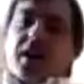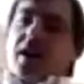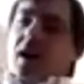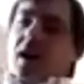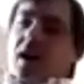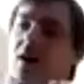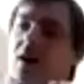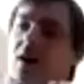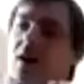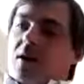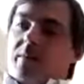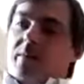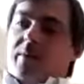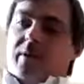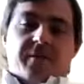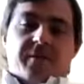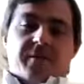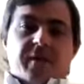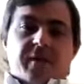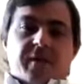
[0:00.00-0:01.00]
I'll be
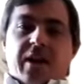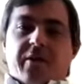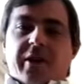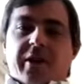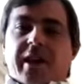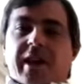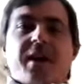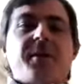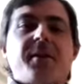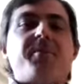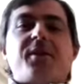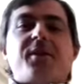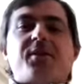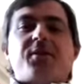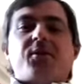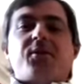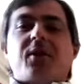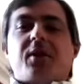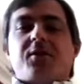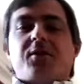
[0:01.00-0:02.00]
very happy to.
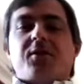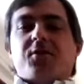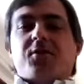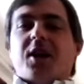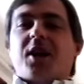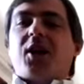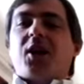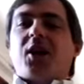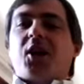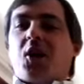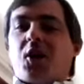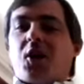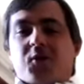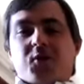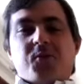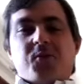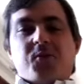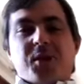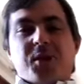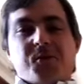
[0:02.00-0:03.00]
I'll try not to
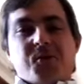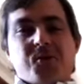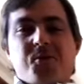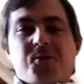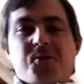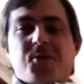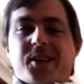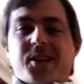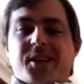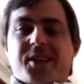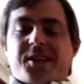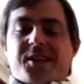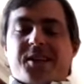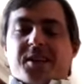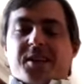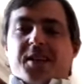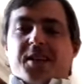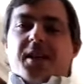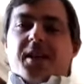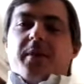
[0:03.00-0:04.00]
be too boring,
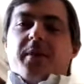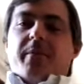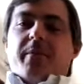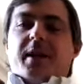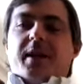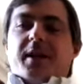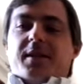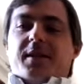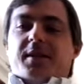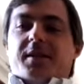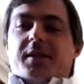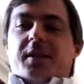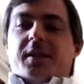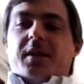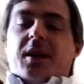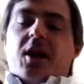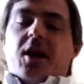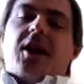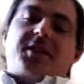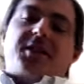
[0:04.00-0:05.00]
but it's
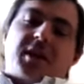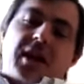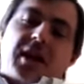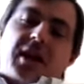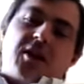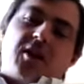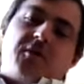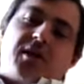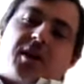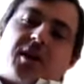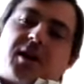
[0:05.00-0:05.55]
kind of,